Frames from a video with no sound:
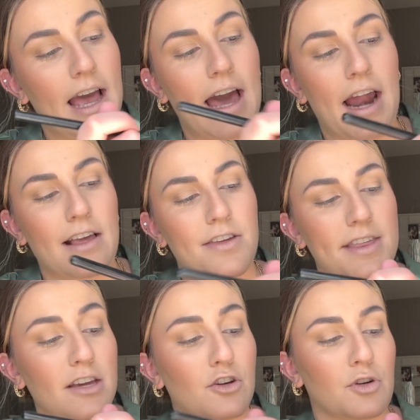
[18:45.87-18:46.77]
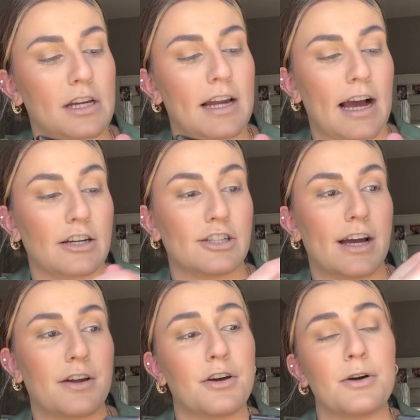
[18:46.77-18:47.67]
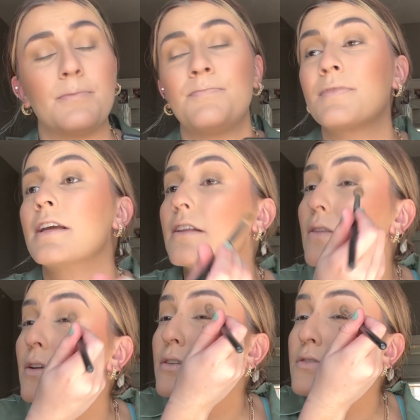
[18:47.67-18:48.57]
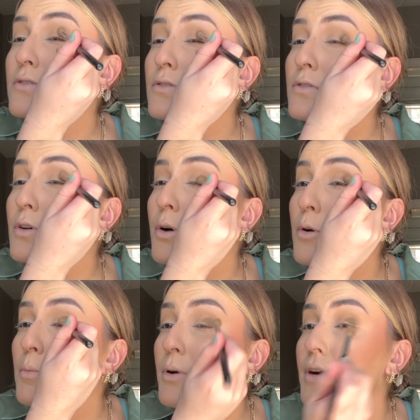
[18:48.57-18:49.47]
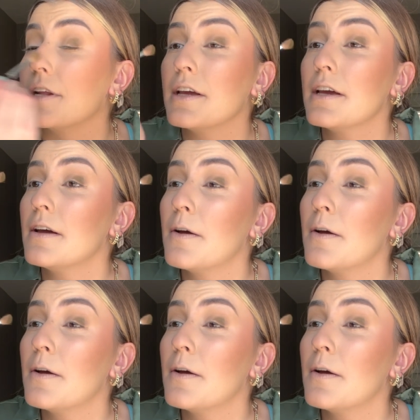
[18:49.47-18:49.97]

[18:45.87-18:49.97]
And I just think green eyeshadow looks so pretty